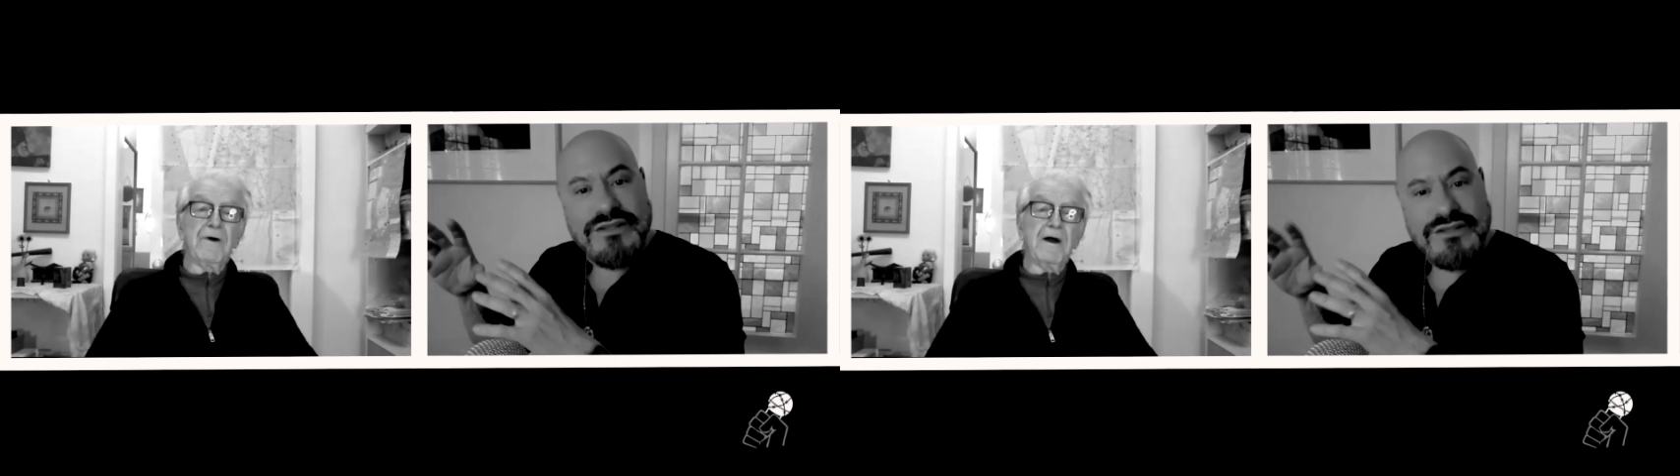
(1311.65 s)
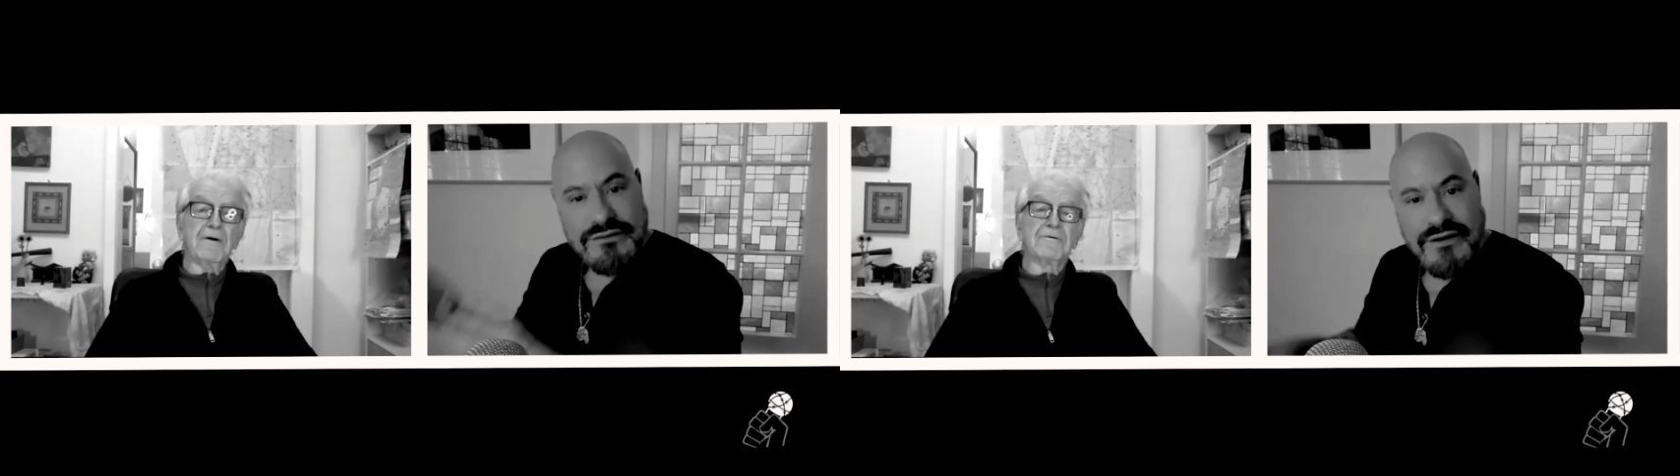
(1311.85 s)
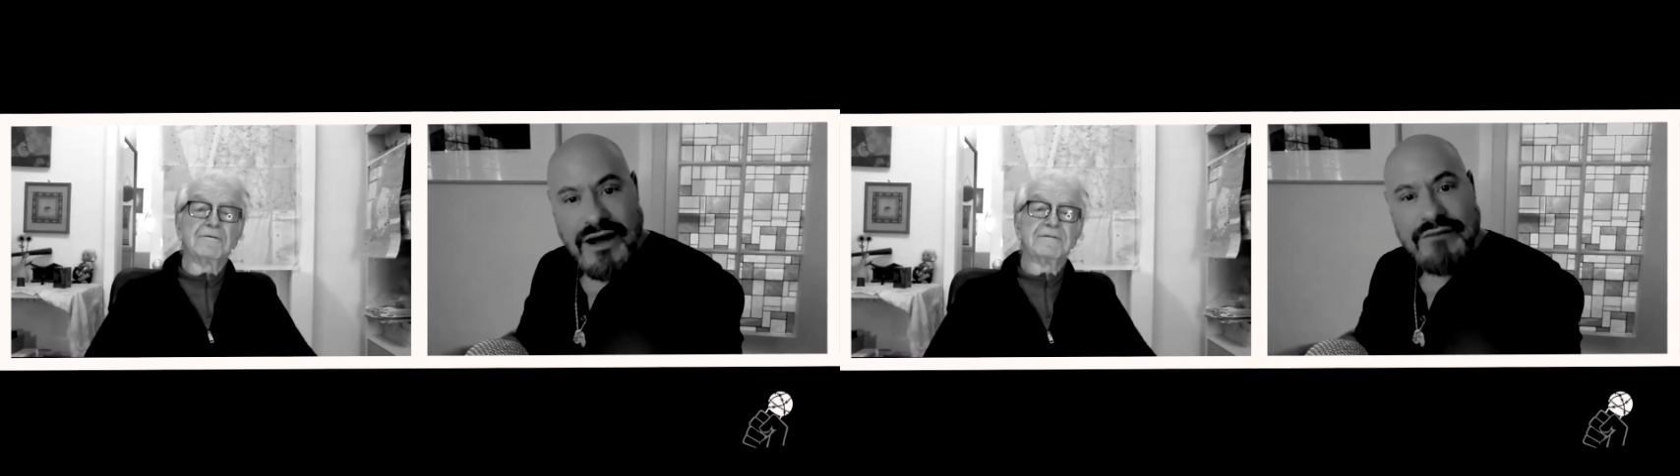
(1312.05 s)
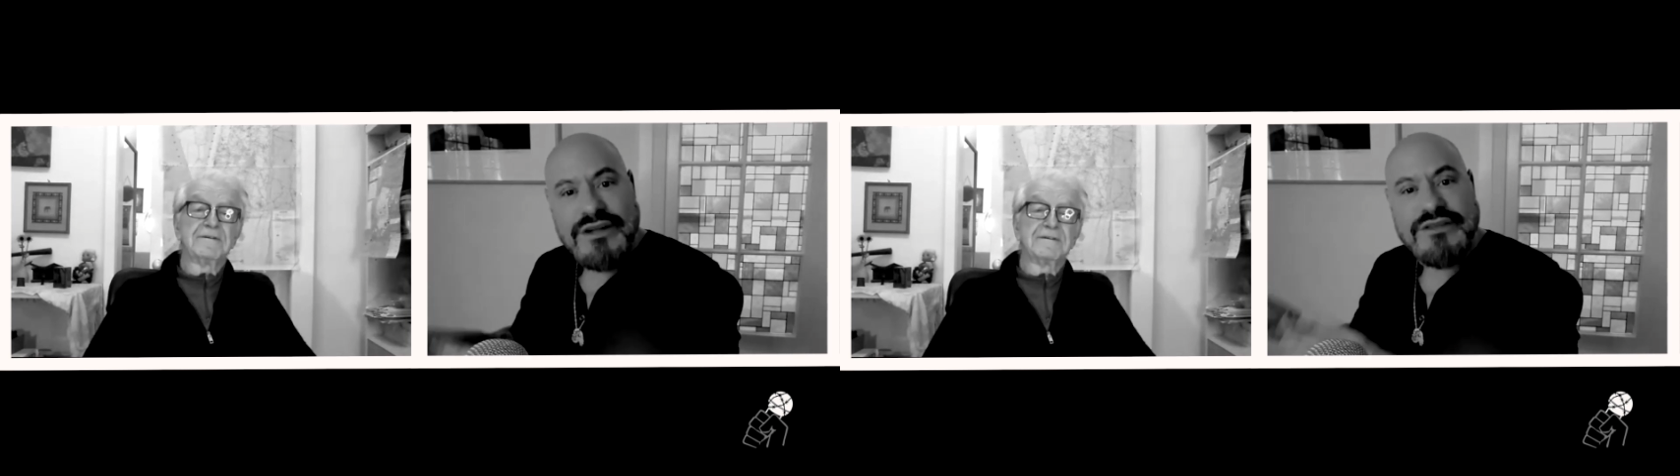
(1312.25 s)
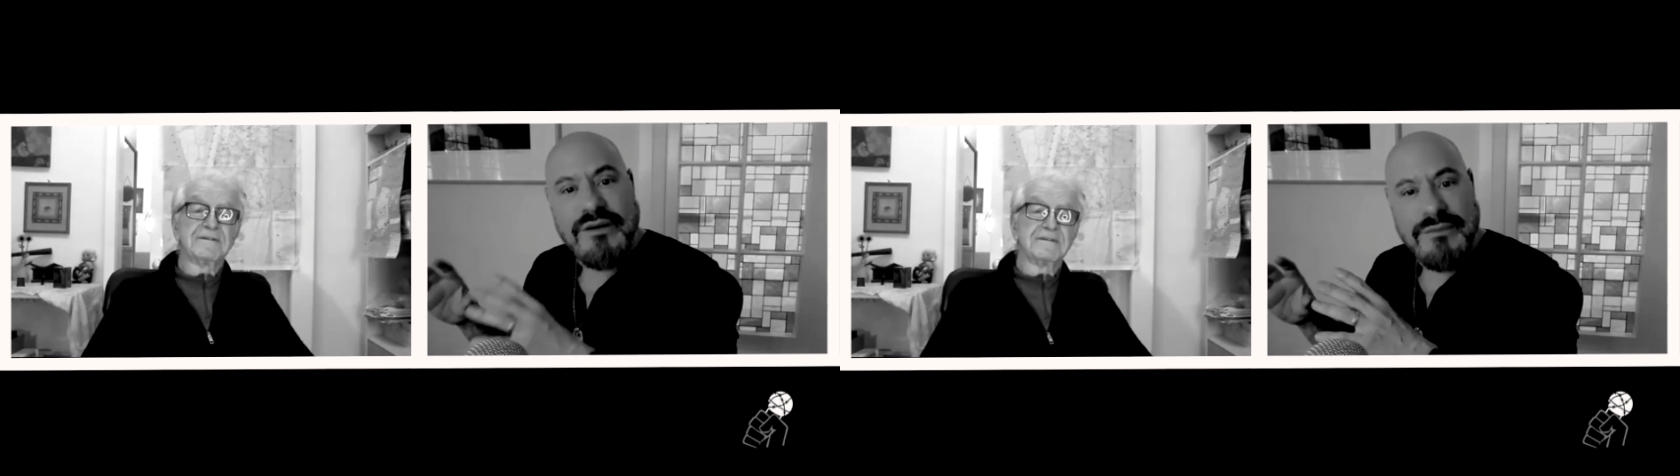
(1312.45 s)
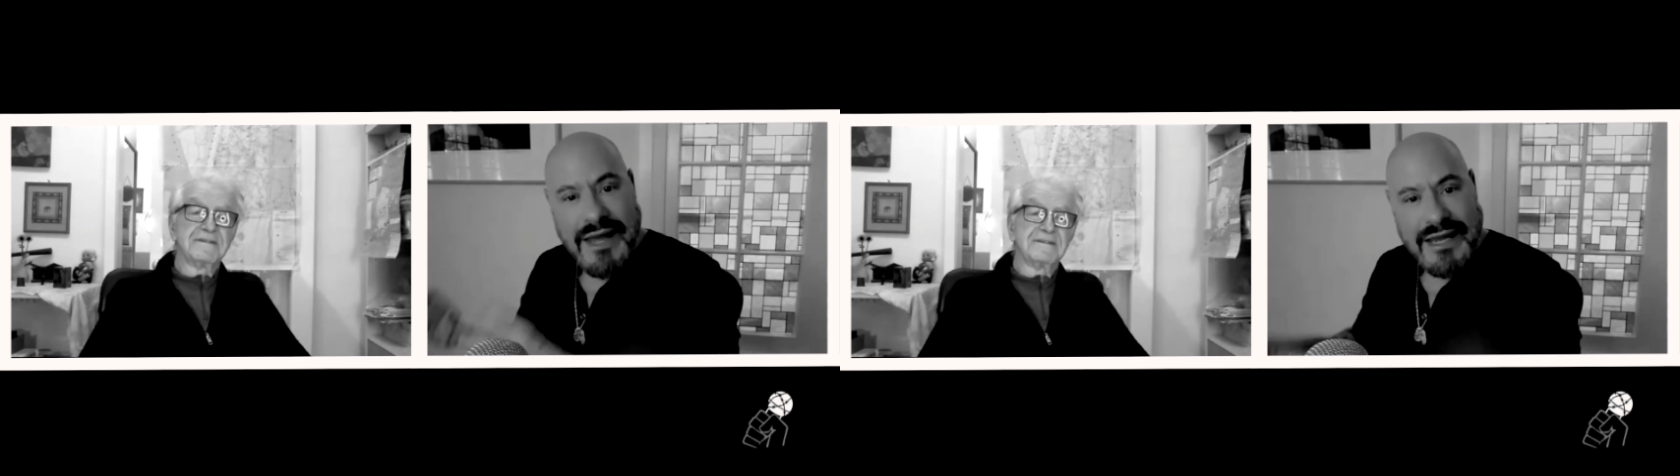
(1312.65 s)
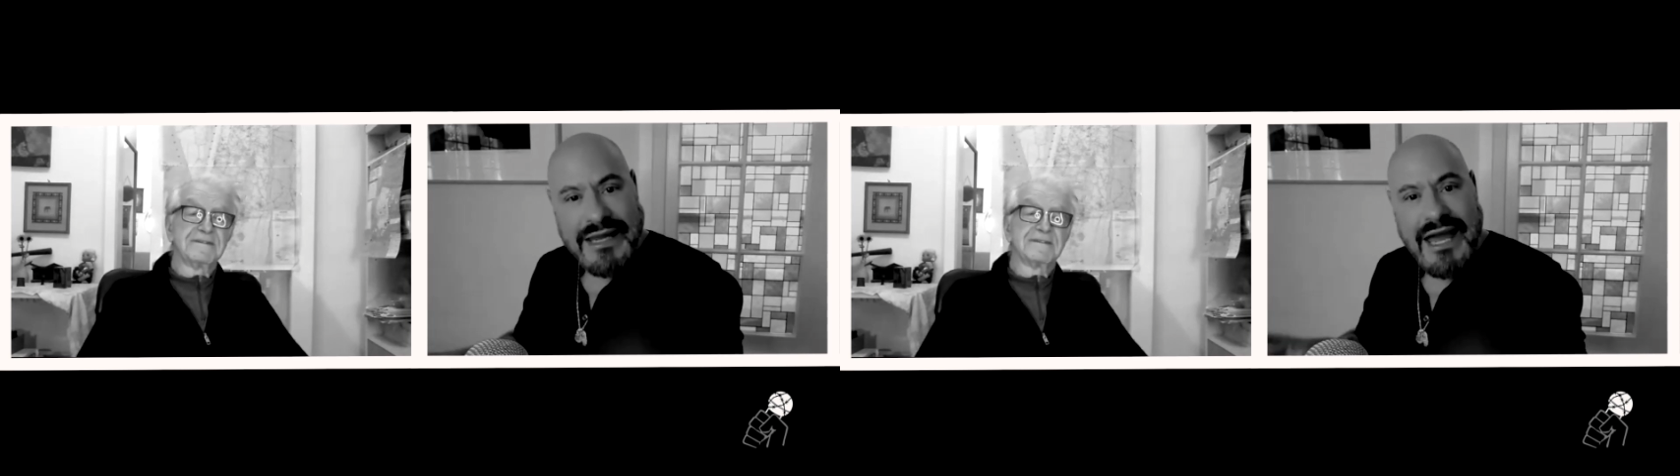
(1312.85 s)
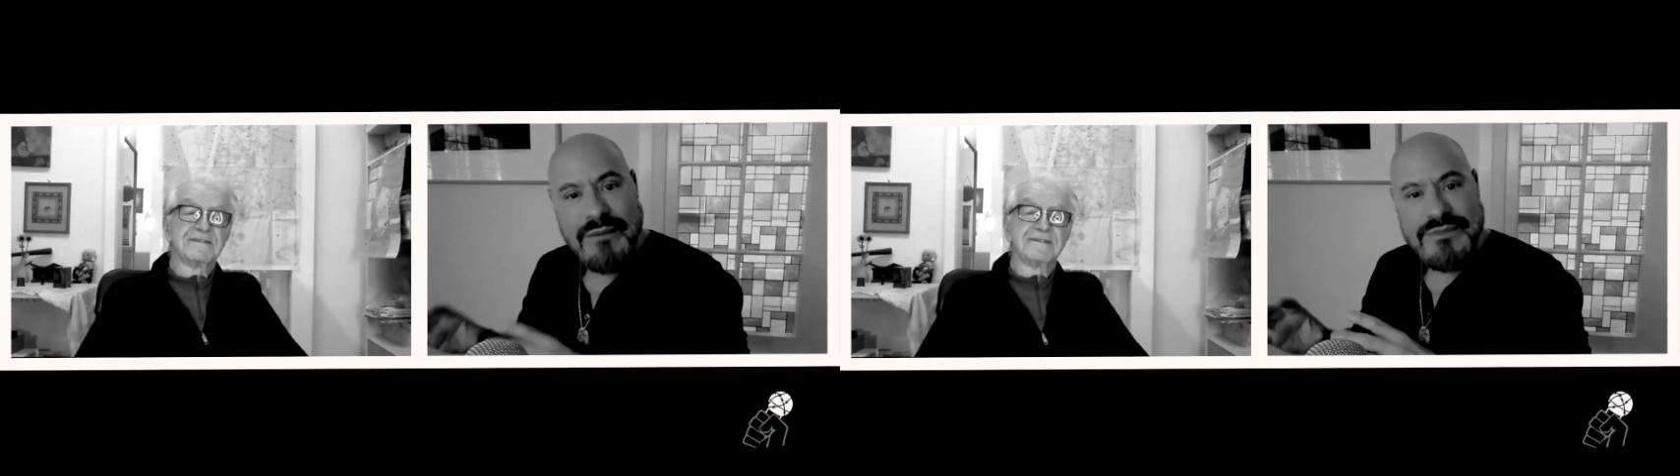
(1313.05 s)
survivors from that
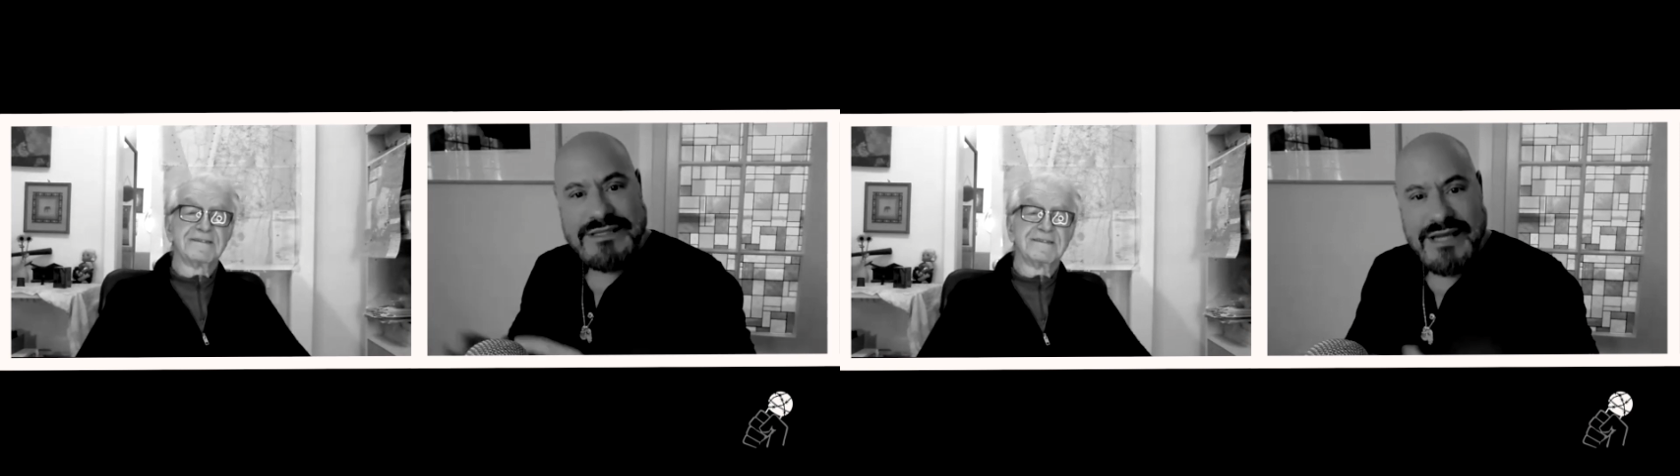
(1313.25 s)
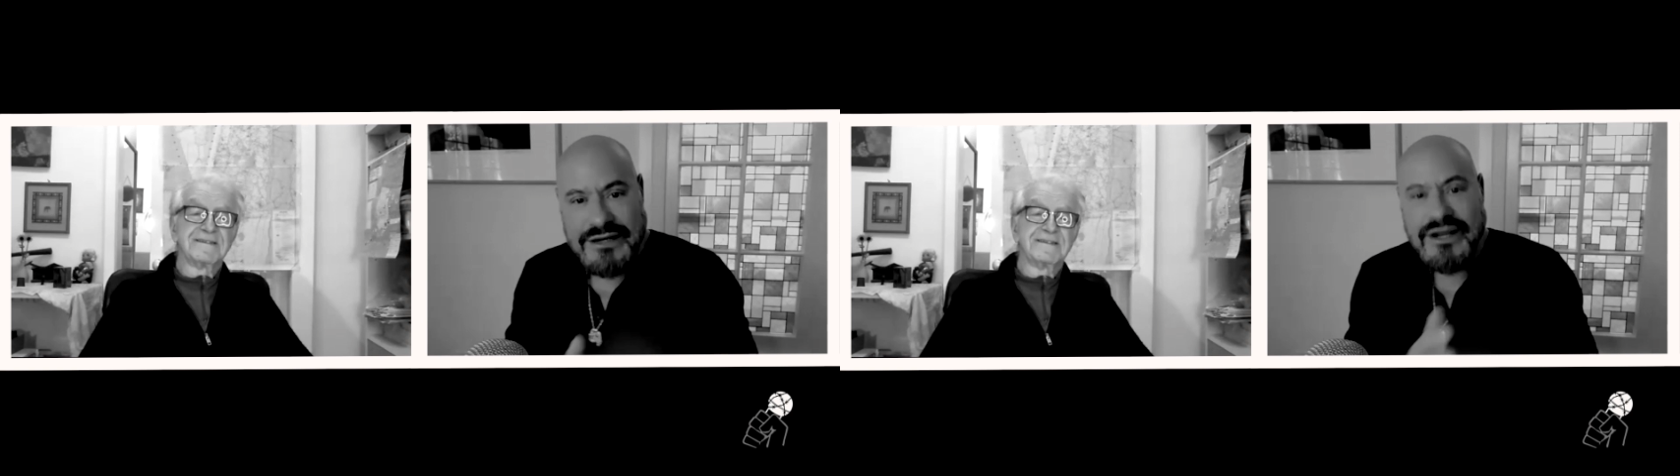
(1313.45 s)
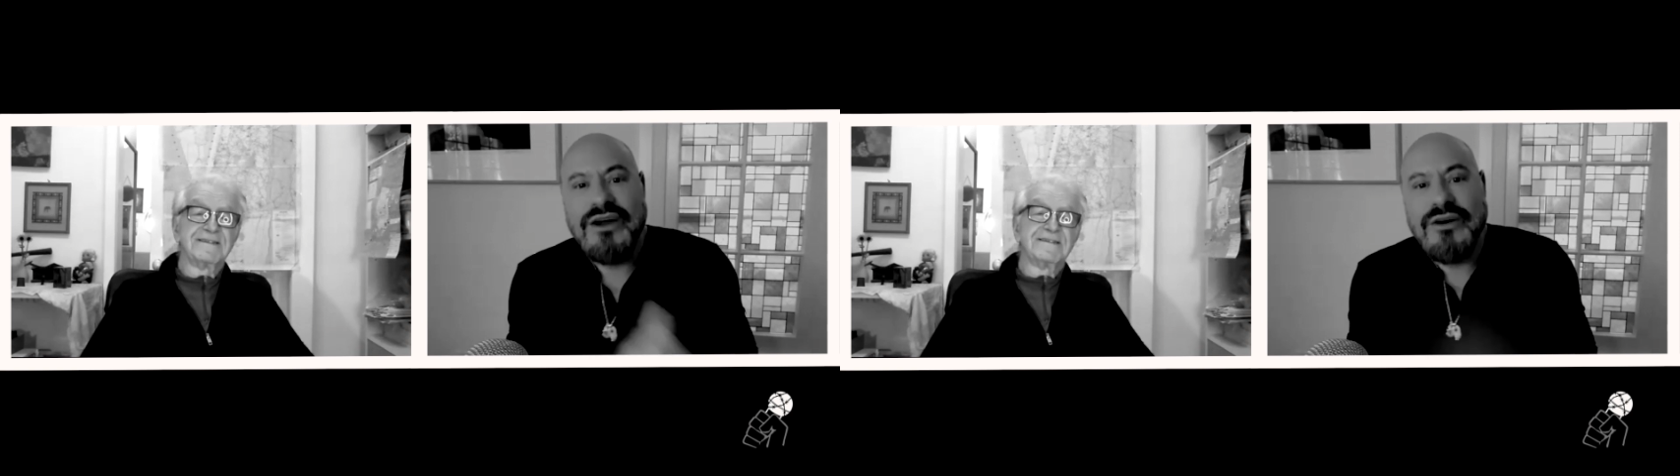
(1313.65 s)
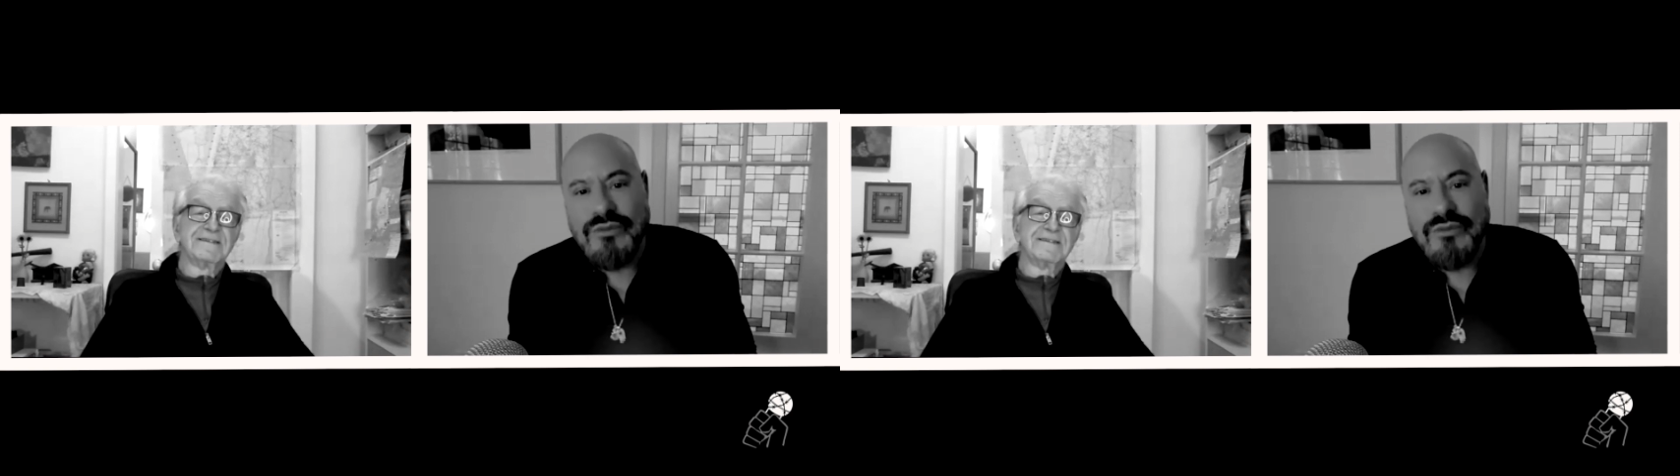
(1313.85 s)
camp said,